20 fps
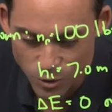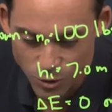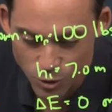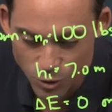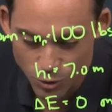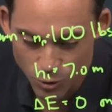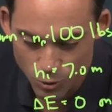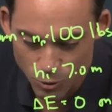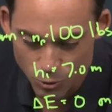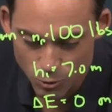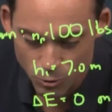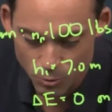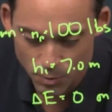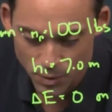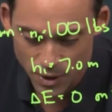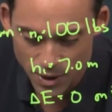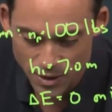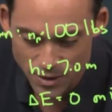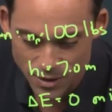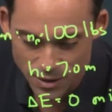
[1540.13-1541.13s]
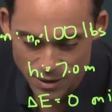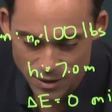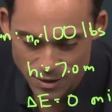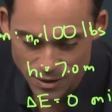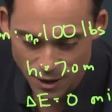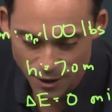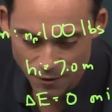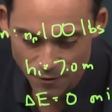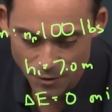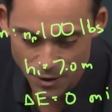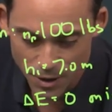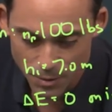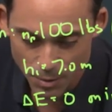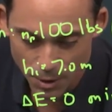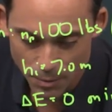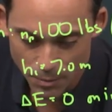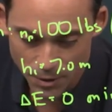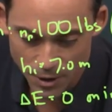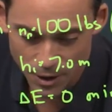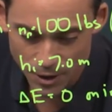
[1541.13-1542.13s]
two pieces of the
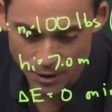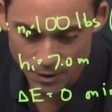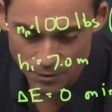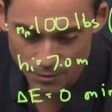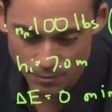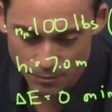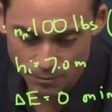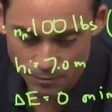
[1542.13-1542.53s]
pumpkin,